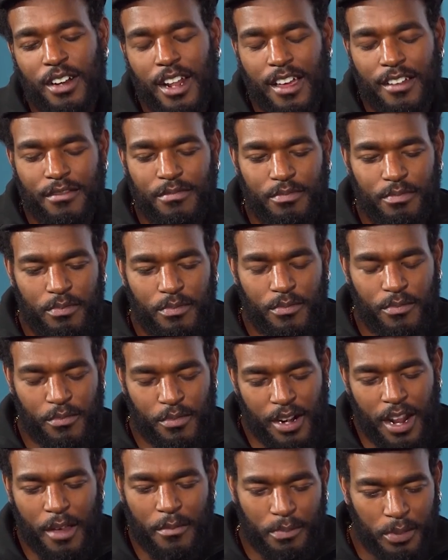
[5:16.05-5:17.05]
what I've
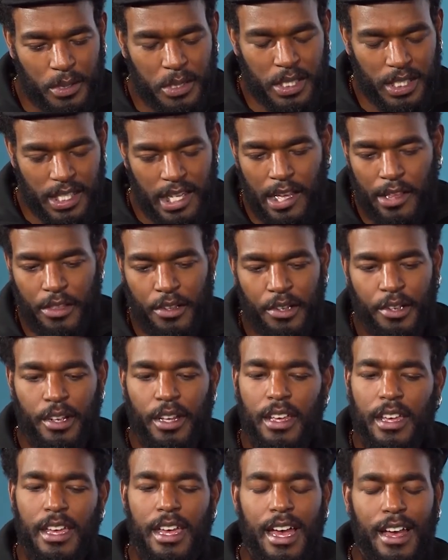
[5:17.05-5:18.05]
what I've put together.
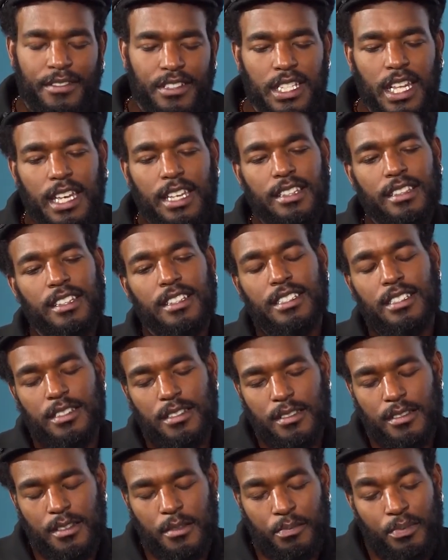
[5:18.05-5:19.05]
I've taken the,
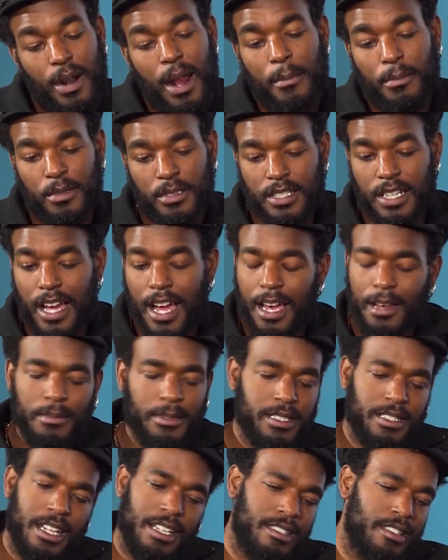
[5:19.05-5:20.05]
the proper time.
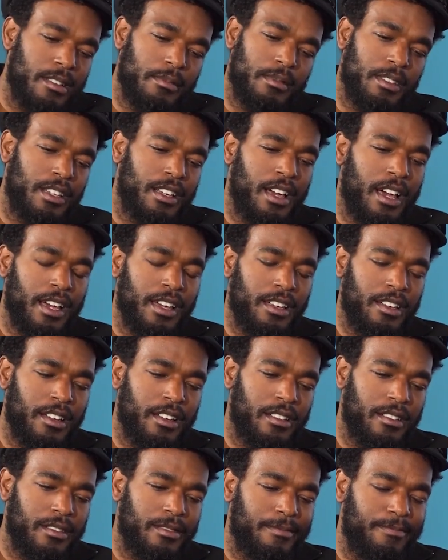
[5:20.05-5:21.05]
It's not something I uh,
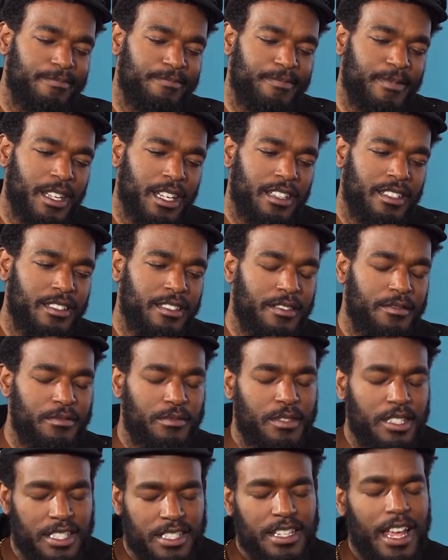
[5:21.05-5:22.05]

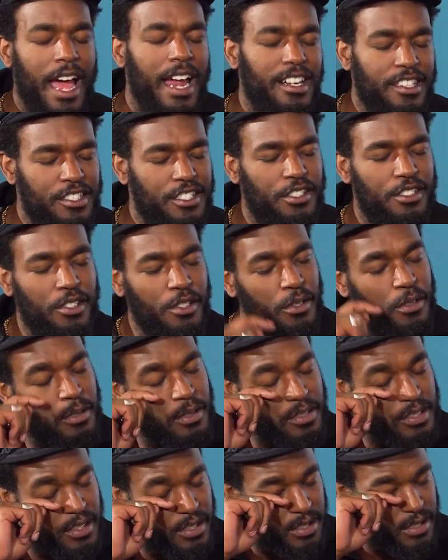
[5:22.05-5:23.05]
decided to do.
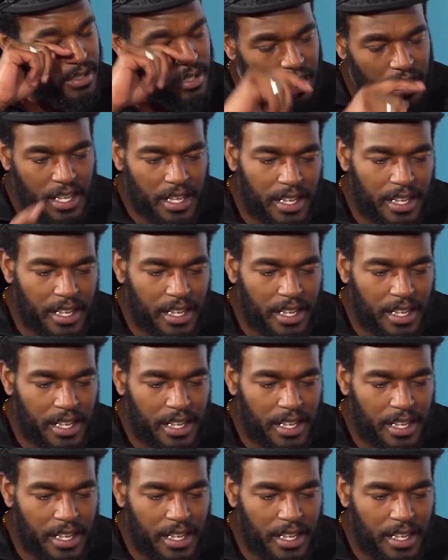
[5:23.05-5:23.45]
It's just